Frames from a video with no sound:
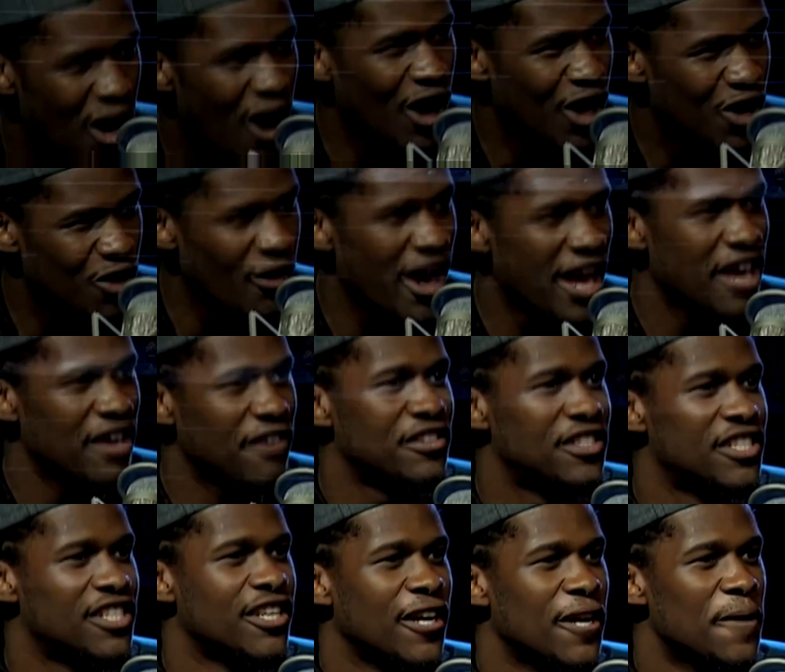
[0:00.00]
our
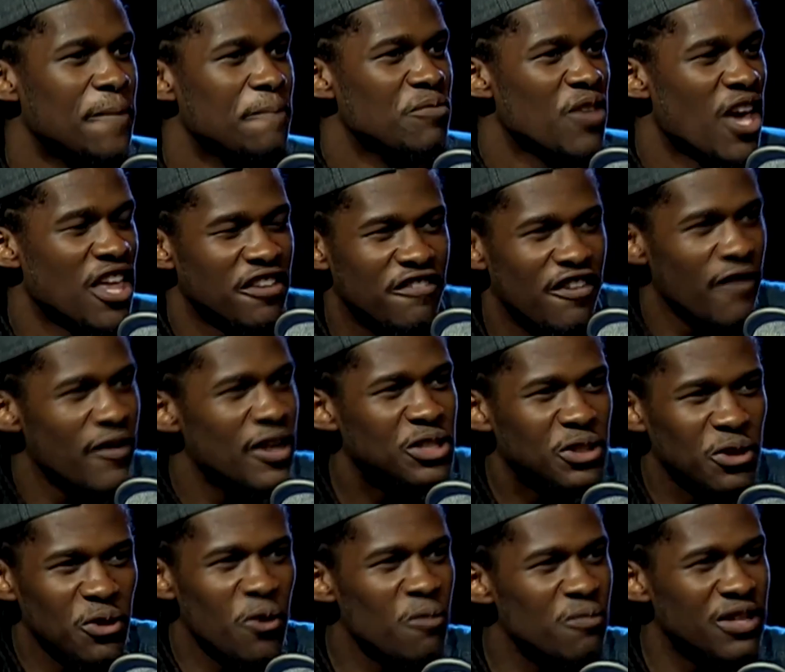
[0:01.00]
graves and the very
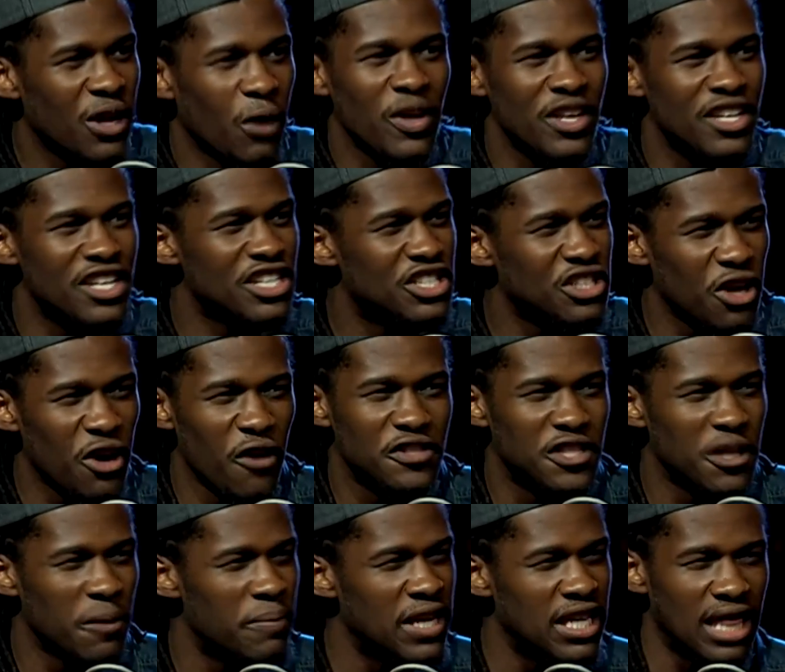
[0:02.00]
tombs that we deserve
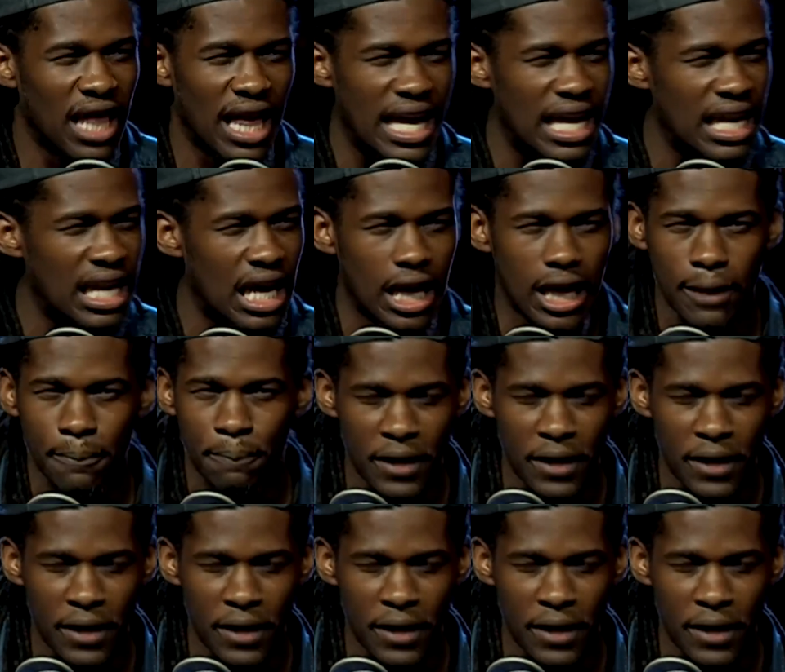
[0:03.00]
to be laid in.